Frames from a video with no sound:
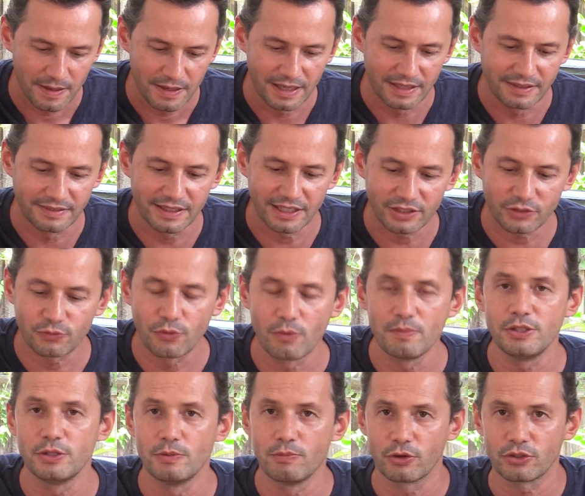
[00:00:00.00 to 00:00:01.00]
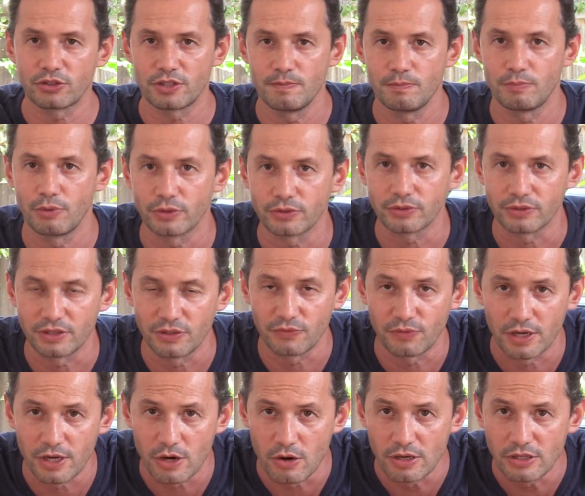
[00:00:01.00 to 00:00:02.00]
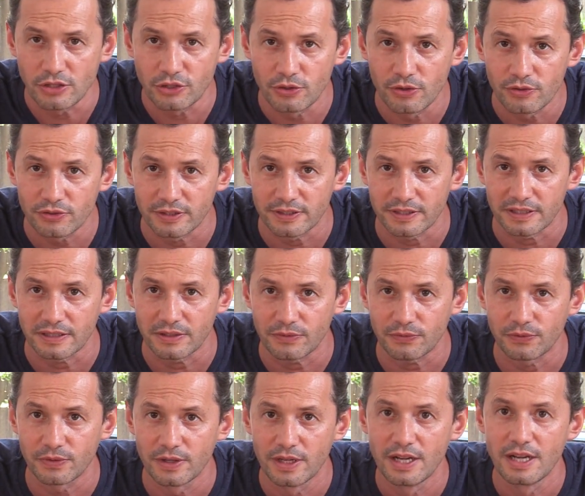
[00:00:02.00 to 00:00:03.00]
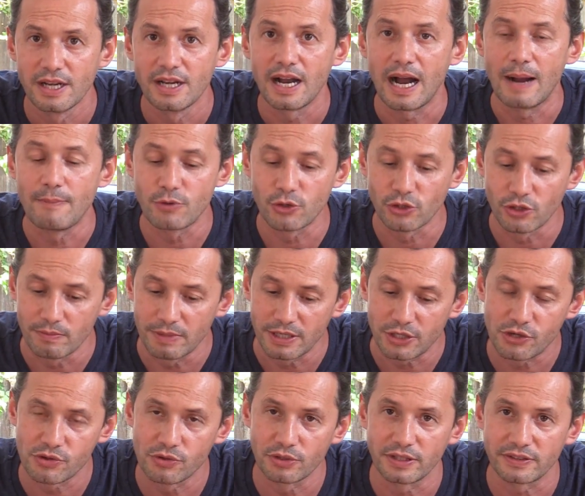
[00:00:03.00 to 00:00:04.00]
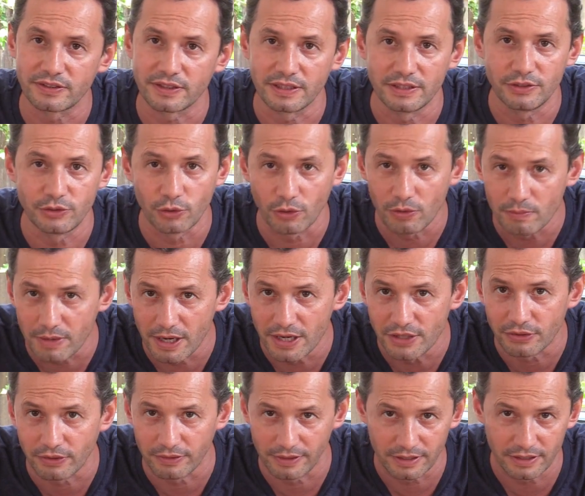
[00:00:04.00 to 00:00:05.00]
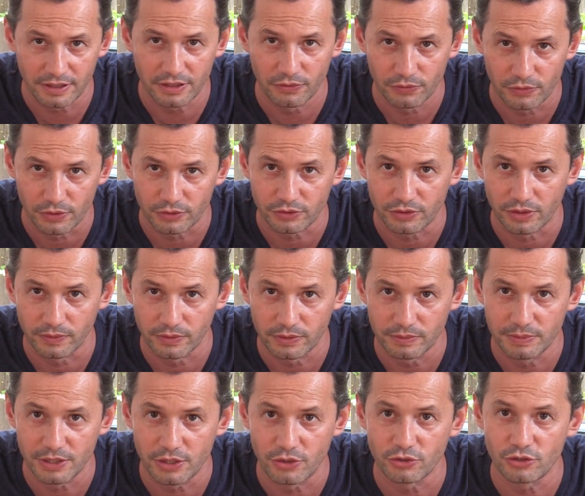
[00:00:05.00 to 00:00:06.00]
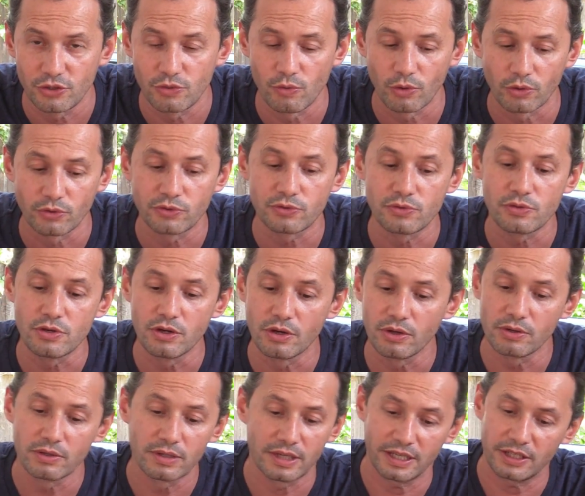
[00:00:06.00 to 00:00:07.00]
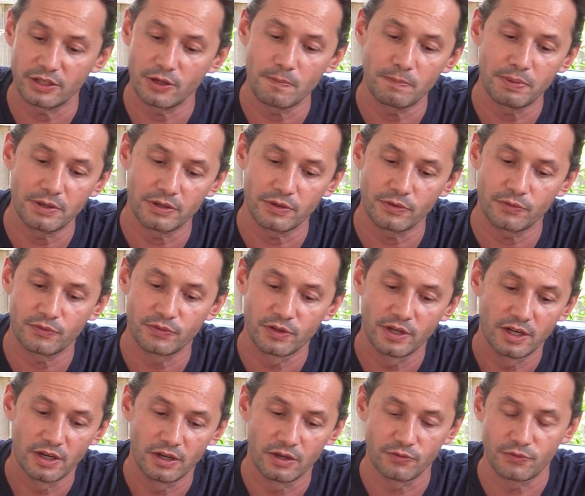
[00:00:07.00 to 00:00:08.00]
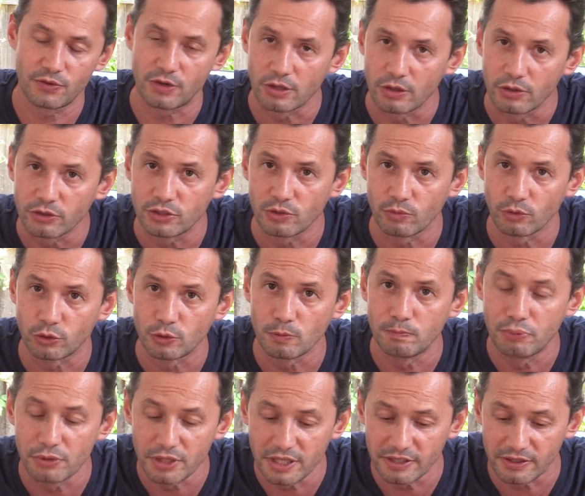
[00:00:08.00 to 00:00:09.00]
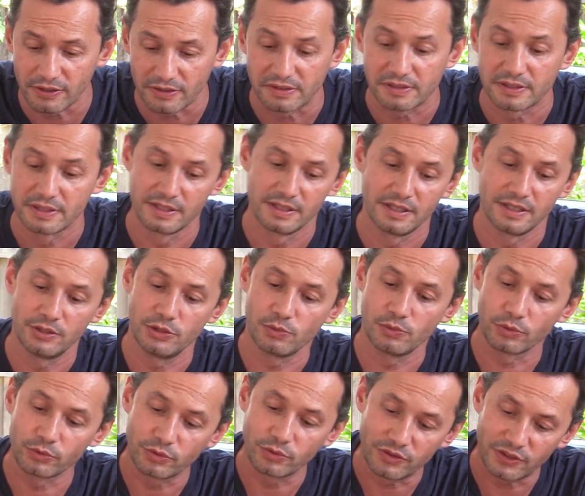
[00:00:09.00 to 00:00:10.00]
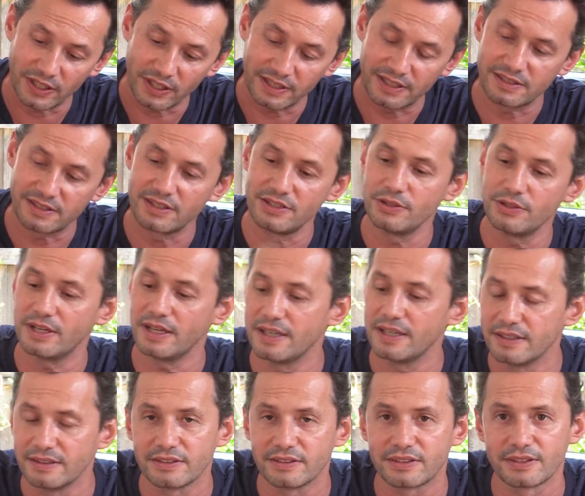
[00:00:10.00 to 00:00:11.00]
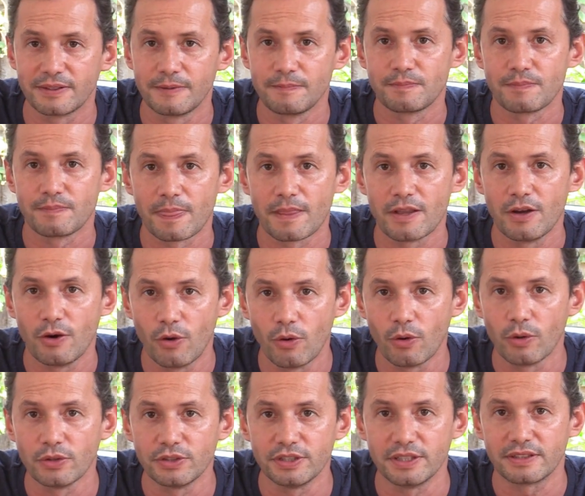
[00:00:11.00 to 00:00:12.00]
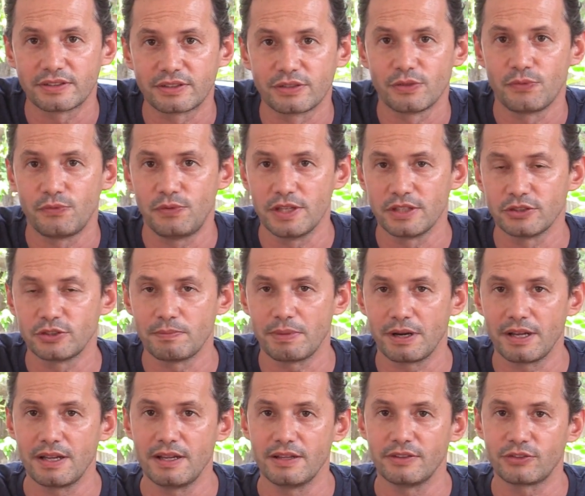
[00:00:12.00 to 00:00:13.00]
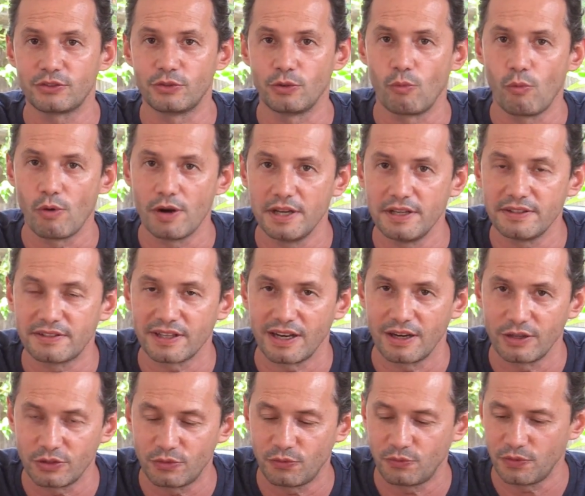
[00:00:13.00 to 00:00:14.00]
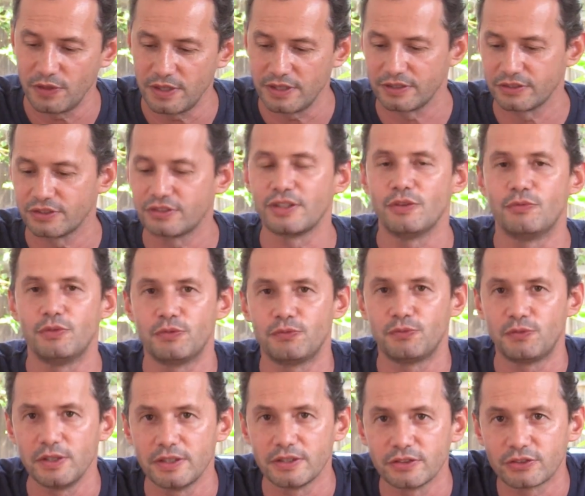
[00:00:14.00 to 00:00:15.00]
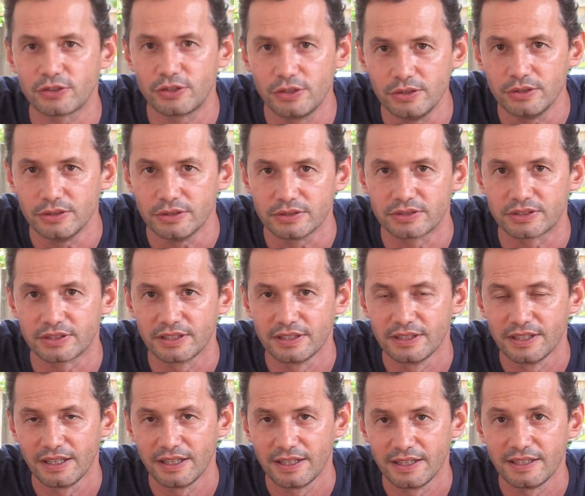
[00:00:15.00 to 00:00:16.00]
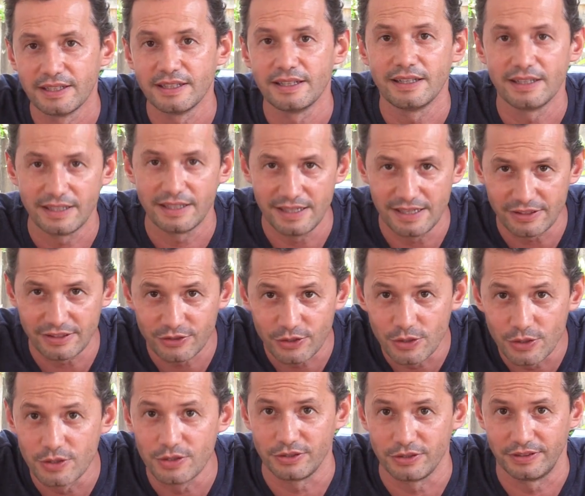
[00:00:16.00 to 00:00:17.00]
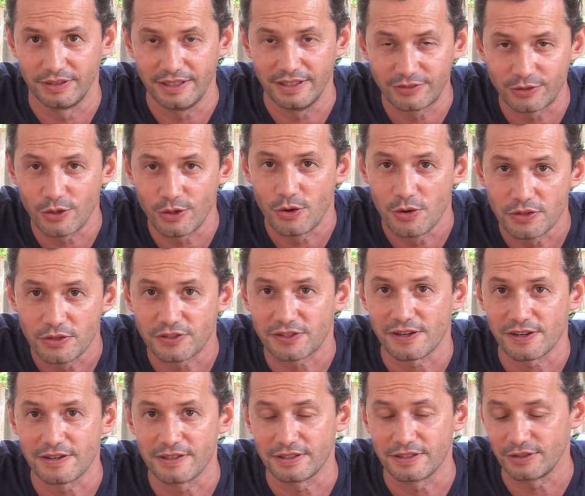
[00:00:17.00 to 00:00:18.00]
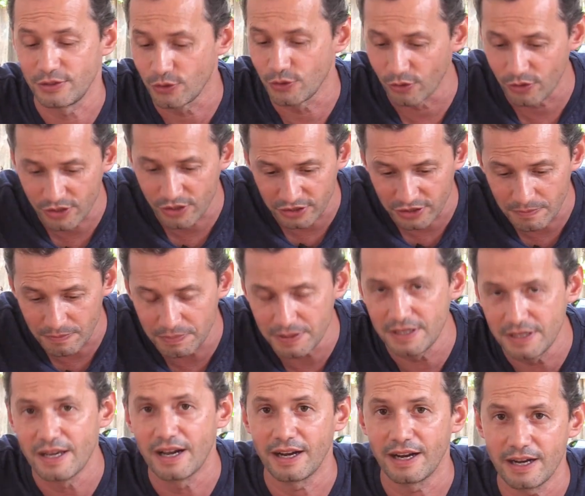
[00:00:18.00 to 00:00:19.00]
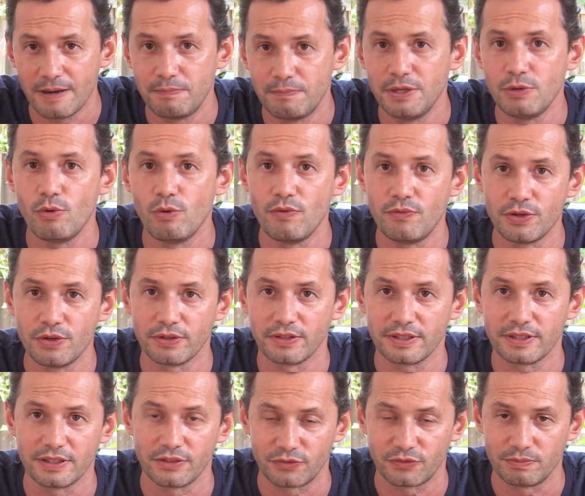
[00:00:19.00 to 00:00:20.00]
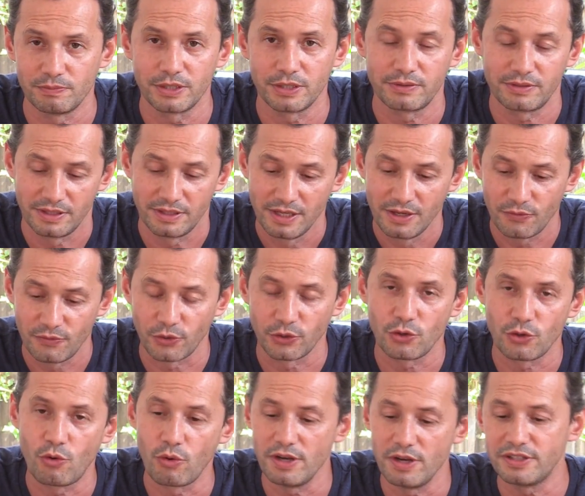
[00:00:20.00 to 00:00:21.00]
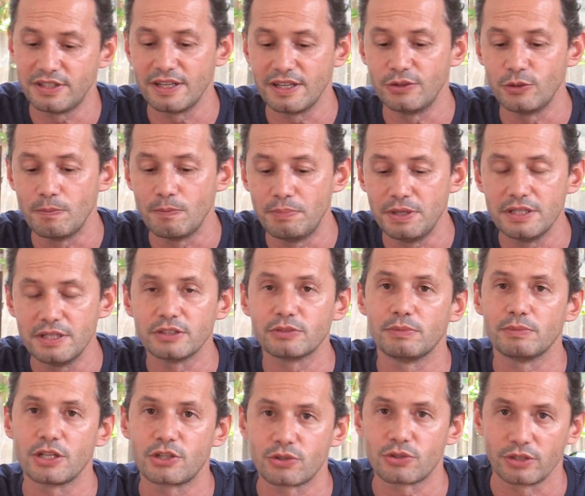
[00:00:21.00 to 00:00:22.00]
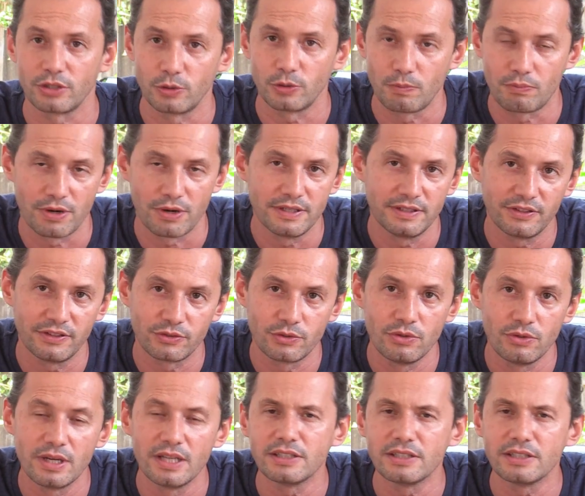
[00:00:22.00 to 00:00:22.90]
And that's for me the most important. If I go and choose a knife, I'm gonna make sure that I don't buy it online, first of all, because you want to go like a pair of clothes, you want to put it on. You want to take it in your hands, hold it, feel the balance, the weight, how it feels. If it feels good, it's good. It's a good sign. You're gonna be happy with your knife. But for the quality and the build, make sure that the brand is good.